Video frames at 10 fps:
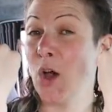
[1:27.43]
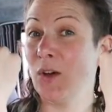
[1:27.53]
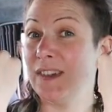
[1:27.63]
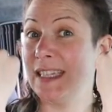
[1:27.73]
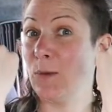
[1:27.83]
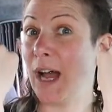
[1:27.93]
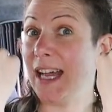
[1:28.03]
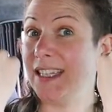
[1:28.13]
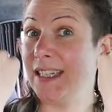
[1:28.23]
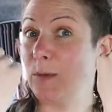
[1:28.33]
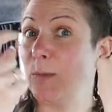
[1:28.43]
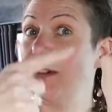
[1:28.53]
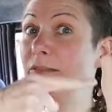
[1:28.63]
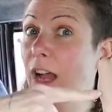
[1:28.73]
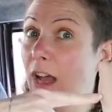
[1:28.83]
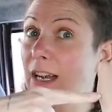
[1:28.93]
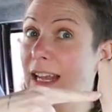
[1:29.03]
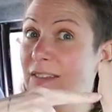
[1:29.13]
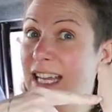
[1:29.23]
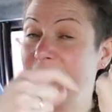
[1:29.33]
Obviously, what I actually did was put right on
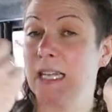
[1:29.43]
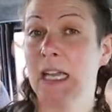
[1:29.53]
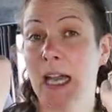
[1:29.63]
left hand